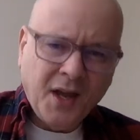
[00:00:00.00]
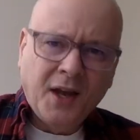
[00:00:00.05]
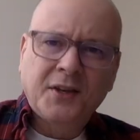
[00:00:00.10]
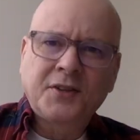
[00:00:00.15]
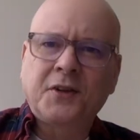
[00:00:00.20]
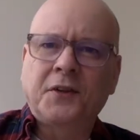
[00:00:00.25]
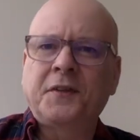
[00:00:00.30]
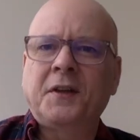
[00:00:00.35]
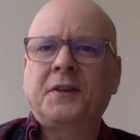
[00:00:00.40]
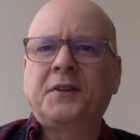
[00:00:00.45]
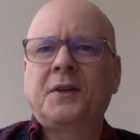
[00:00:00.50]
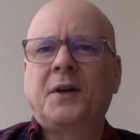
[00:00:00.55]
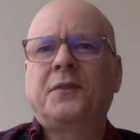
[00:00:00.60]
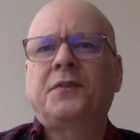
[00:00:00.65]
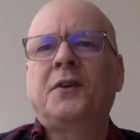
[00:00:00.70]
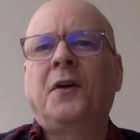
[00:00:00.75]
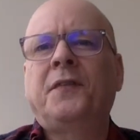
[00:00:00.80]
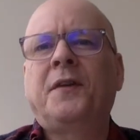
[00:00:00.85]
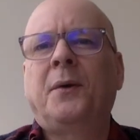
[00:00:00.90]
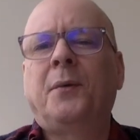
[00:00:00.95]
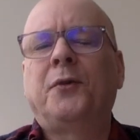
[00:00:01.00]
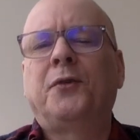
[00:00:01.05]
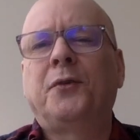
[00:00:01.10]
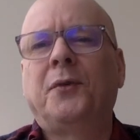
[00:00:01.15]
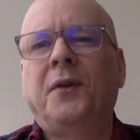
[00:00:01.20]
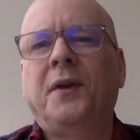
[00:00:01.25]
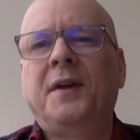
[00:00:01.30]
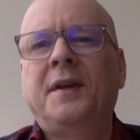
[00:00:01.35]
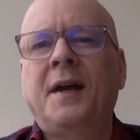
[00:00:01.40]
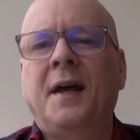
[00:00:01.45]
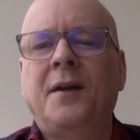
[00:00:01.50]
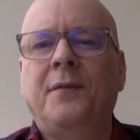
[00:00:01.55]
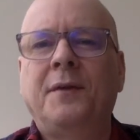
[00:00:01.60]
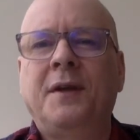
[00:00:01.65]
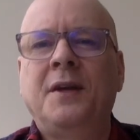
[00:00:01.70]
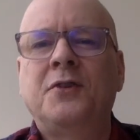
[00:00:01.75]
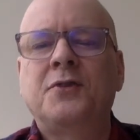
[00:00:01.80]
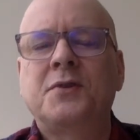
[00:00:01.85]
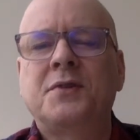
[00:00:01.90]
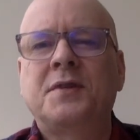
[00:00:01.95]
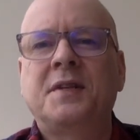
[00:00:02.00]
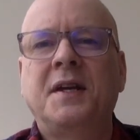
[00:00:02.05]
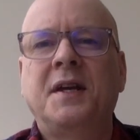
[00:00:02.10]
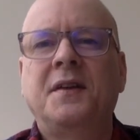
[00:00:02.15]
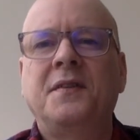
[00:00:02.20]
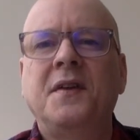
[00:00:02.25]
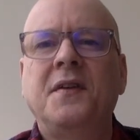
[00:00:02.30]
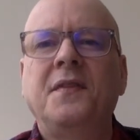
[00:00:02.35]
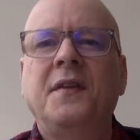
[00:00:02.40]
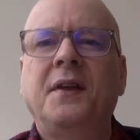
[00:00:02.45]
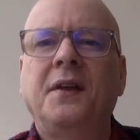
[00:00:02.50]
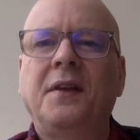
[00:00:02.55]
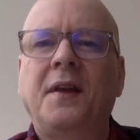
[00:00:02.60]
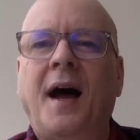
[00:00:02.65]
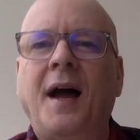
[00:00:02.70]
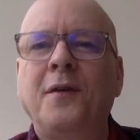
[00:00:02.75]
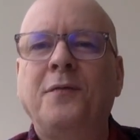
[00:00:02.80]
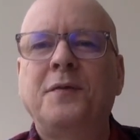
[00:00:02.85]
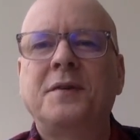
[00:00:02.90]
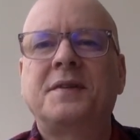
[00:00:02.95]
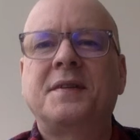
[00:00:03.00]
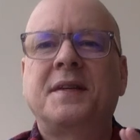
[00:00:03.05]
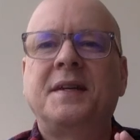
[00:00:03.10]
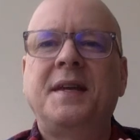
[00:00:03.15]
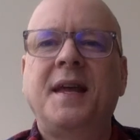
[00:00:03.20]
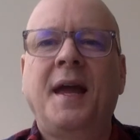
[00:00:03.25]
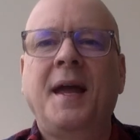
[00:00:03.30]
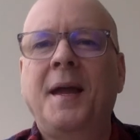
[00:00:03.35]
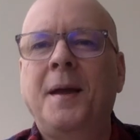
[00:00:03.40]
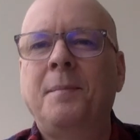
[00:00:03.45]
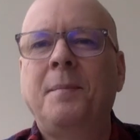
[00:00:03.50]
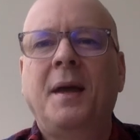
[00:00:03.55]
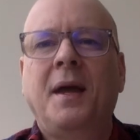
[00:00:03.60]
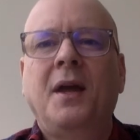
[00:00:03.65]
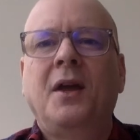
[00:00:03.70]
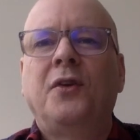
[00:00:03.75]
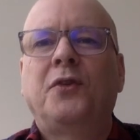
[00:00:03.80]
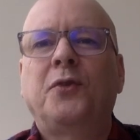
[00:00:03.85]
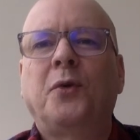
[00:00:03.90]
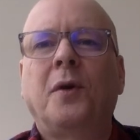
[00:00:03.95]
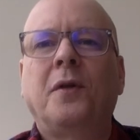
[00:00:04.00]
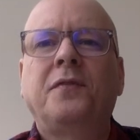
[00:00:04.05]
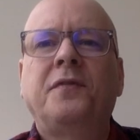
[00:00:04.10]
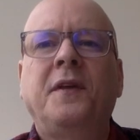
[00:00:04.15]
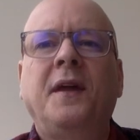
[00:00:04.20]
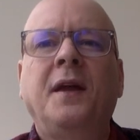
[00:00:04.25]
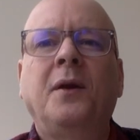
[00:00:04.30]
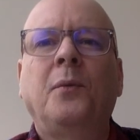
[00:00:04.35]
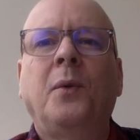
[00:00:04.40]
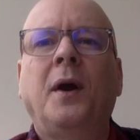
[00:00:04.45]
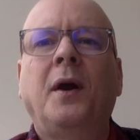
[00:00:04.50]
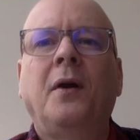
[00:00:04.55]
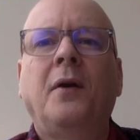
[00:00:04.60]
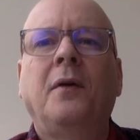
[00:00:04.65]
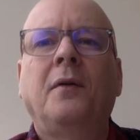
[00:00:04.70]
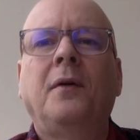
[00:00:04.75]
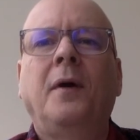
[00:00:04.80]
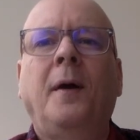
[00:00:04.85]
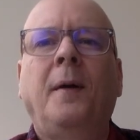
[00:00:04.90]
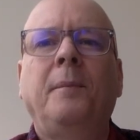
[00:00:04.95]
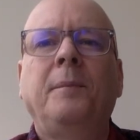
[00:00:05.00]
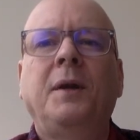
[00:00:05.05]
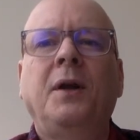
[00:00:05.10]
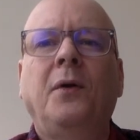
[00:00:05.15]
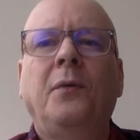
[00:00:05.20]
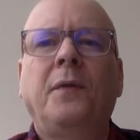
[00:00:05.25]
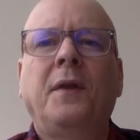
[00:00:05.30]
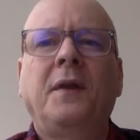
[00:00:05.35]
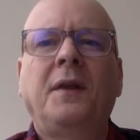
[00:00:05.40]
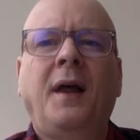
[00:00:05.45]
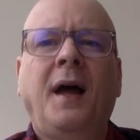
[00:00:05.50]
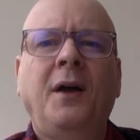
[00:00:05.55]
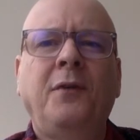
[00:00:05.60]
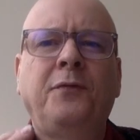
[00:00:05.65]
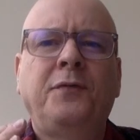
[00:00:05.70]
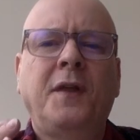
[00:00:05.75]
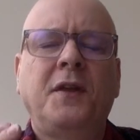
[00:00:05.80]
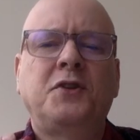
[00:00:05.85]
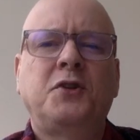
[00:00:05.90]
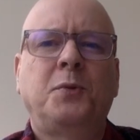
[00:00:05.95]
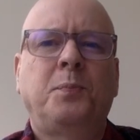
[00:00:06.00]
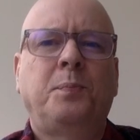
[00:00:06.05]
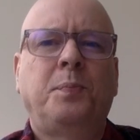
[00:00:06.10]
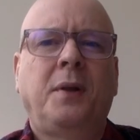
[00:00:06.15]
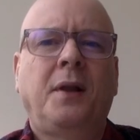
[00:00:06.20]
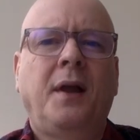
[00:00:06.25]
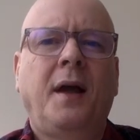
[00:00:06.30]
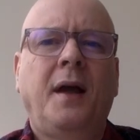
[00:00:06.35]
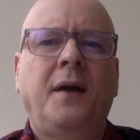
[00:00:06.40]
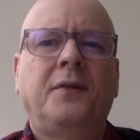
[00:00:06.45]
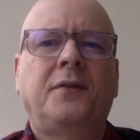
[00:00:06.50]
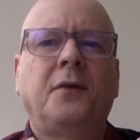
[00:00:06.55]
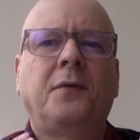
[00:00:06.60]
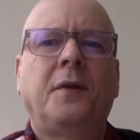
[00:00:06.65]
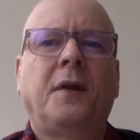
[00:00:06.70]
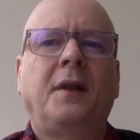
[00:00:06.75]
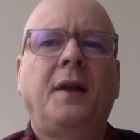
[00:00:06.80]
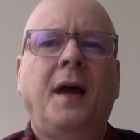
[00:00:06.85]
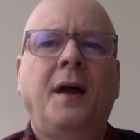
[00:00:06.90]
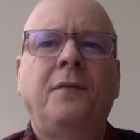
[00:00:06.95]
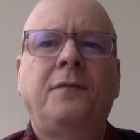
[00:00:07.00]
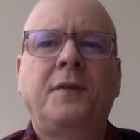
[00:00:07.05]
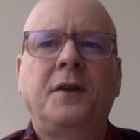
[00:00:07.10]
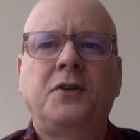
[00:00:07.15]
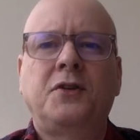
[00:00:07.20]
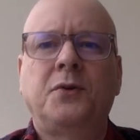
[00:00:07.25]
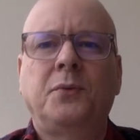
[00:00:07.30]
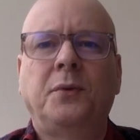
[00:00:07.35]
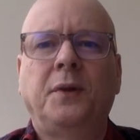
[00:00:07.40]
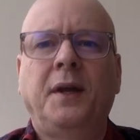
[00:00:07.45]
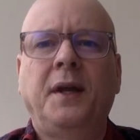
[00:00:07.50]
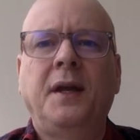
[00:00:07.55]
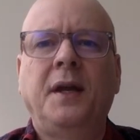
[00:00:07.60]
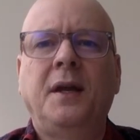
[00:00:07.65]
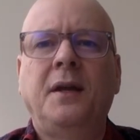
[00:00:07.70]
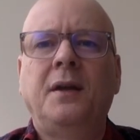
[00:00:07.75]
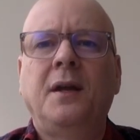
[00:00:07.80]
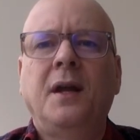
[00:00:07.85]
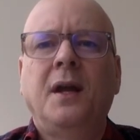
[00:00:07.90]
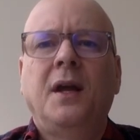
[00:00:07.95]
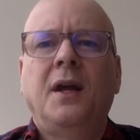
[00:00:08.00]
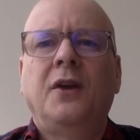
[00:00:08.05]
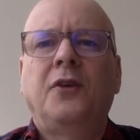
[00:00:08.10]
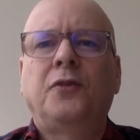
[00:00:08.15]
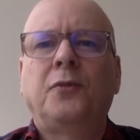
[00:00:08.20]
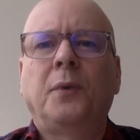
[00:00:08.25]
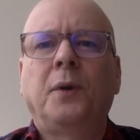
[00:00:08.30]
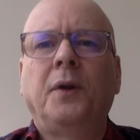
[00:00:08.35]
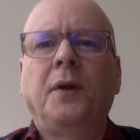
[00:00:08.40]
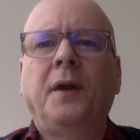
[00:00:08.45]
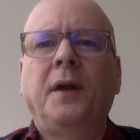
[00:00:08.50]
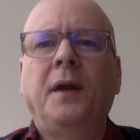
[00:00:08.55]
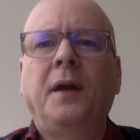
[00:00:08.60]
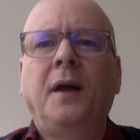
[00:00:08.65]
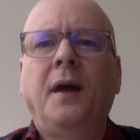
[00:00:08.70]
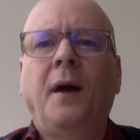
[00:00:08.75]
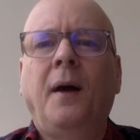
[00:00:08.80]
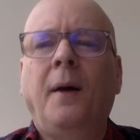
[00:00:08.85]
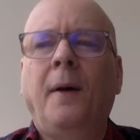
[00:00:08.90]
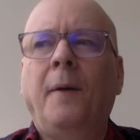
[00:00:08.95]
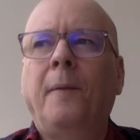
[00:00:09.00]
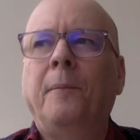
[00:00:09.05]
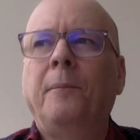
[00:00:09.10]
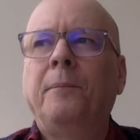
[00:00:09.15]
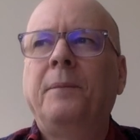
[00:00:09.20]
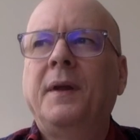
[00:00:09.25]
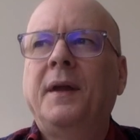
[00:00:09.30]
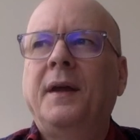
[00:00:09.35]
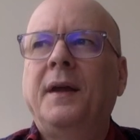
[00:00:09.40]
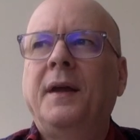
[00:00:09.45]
So I thought that, thought that was really kind of interesting. And then the life is a game sort of thing where, um, you know, the life that you play, so the life that you lead is really... Um,